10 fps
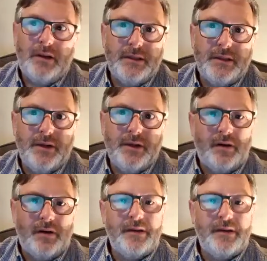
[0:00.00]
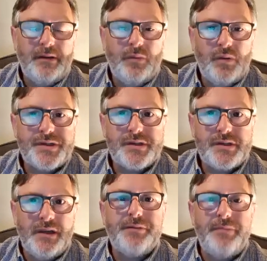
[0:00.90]
know, and uh, it was
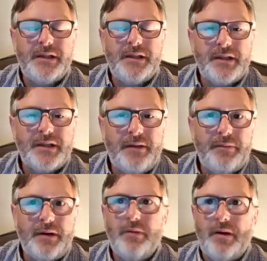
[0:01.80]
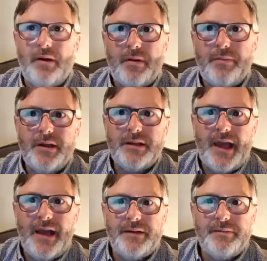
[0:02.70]
intermittent. Uh, I, I, probably
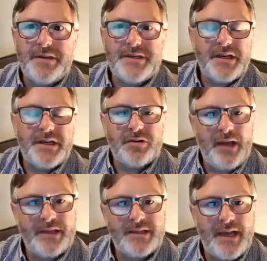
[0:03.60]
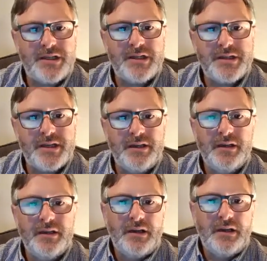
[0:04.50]
attended with six or eight sessions, and
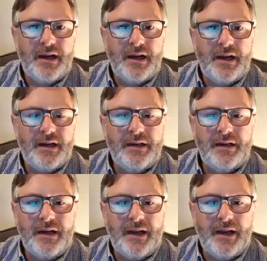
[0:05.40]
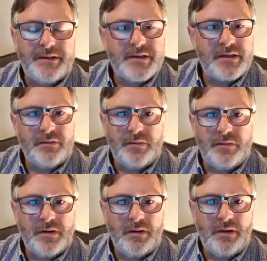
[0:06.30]
uh, and
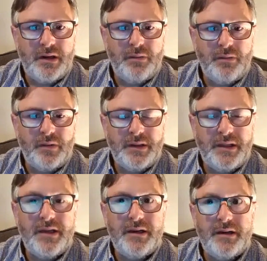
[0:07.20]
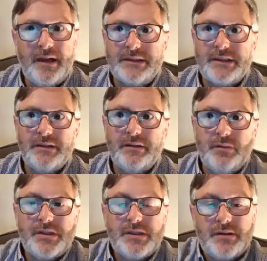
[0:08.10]
it, it, I did it actually. It
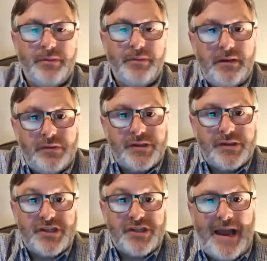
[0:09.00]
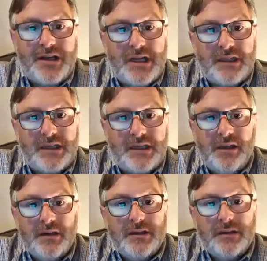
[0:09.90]
was to me it was a massage actually
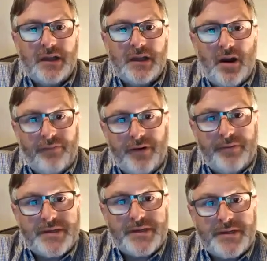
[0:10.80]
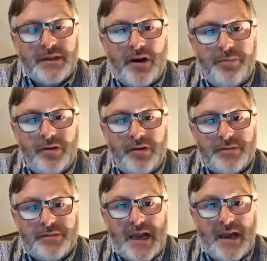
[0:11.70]
that hmm. they offered a, a therapeutic
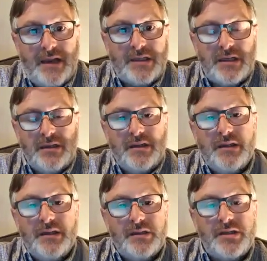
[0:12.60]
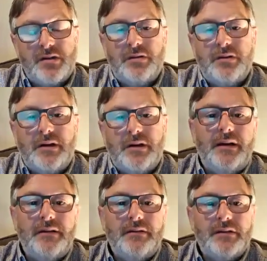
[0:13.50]
massage. Yeah. So
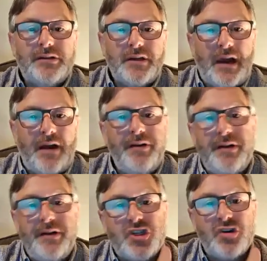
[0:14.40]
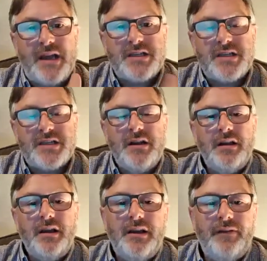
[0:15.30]
because uh, I carried the stress
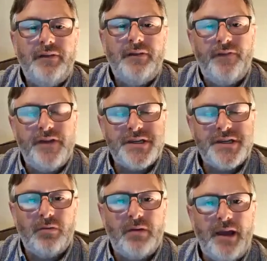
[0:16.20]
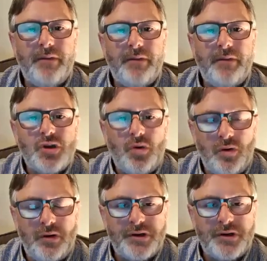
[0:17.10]
in a very physical way in my
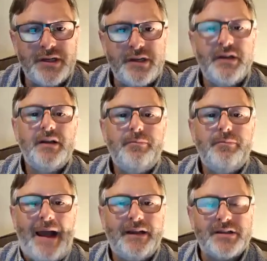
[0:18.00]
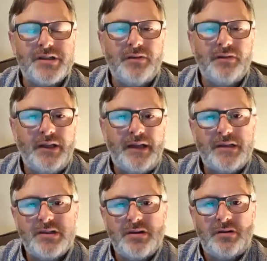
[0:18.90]
shoulders and back and stuff like that.
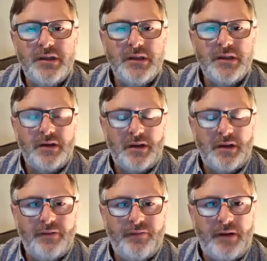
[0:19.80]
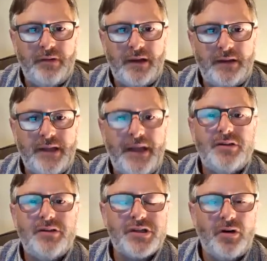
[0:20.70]
So uh, I found and then
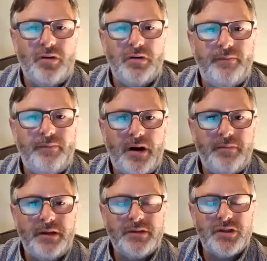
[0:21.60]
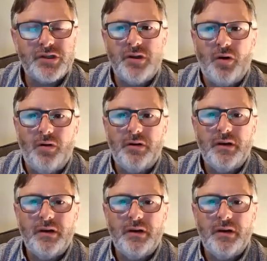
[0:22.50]
just the whole environment, just knowing,